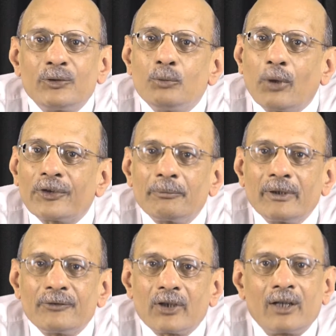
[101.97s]
You bought
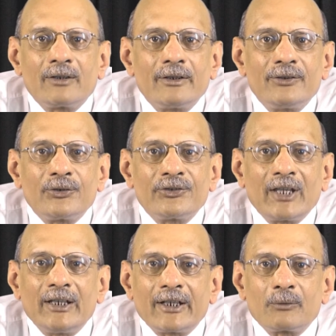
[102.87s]
something for 100, you
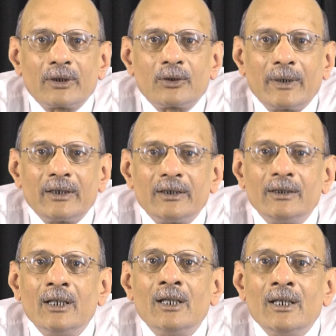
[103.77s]
sell it at
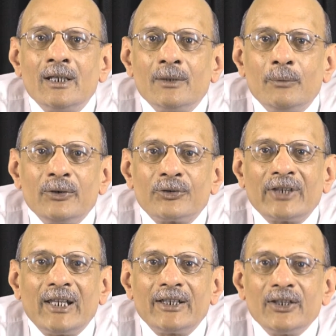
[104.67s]
120. When you
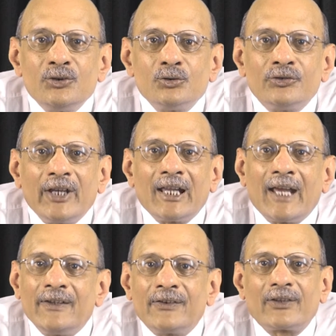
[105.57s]
sell it, you
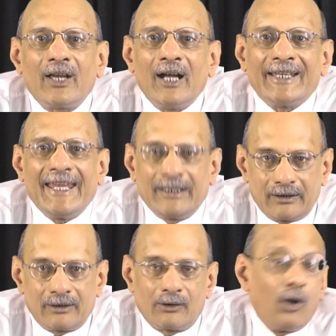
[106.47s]
realize a
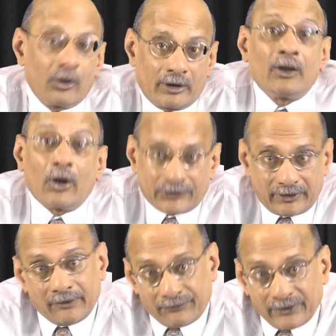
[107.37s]
gain or a loss
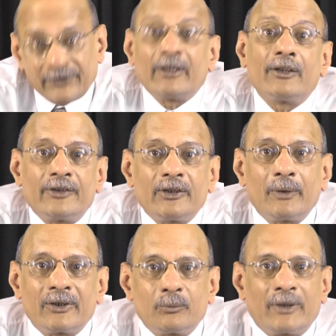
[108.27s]
if the
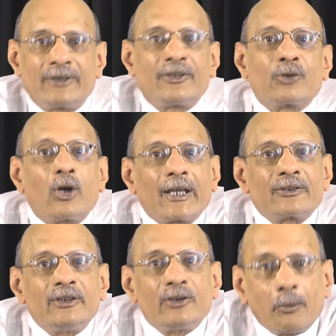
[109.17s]
situation whether the stock
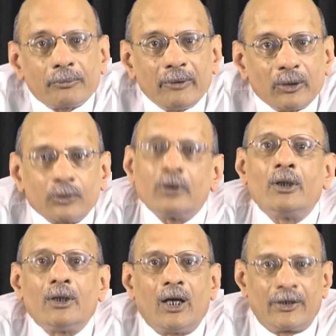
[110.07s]
actually dropped below
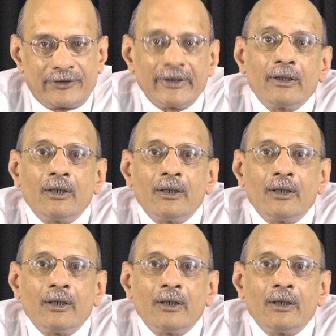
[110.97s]
100.